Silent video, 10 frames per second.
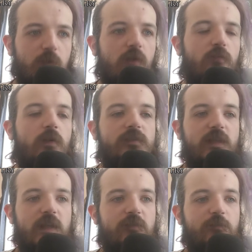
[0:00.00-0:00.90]
A lot of what I
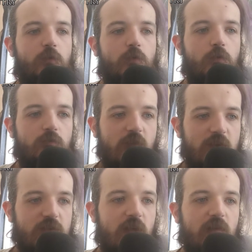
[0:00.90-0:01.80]
said for
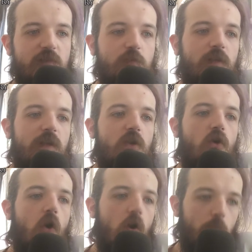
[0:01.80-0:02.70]
Wrathchild, it sort of
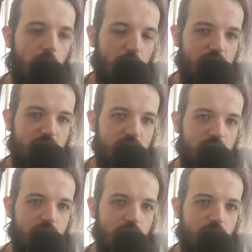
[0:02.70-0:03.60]
like
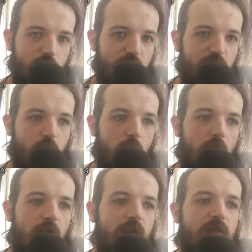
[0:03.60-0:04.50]
complements riffs quite
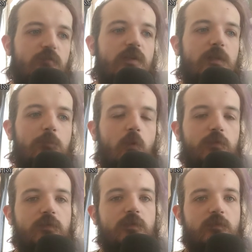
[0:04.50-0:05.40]
well, and it really
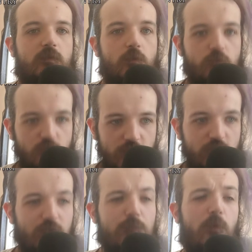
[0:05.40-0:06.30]
bolsters those
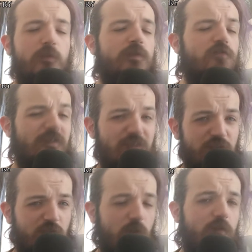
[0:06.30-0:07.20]
riffs, really bolsters
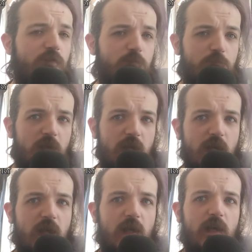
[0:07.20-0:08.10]
transitions as well, from
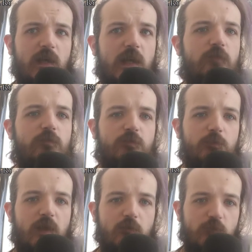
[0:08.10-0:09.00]
even
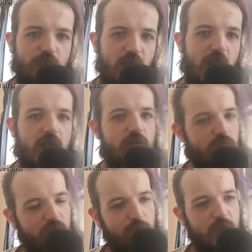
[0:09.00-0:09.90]
from like riff A to
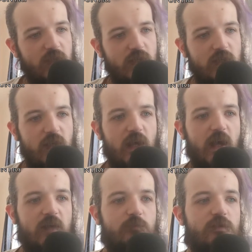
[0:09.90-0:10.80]
riff B,
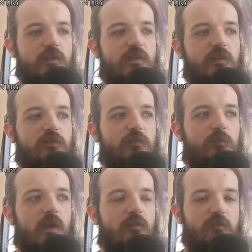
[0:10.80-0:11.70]
as much as it does
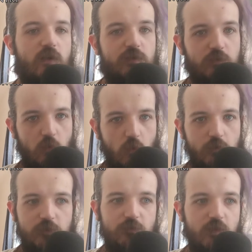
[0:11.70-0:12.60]
from like verse to
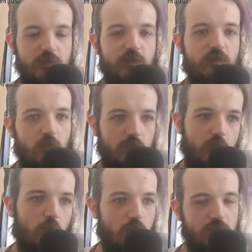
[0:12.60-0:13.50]
chorus to verse to solo to
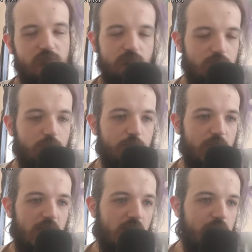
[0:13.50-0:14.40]
chorus and
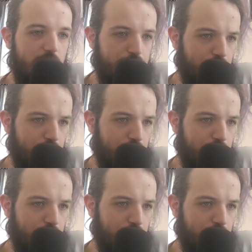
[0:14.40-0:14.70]
yada yada.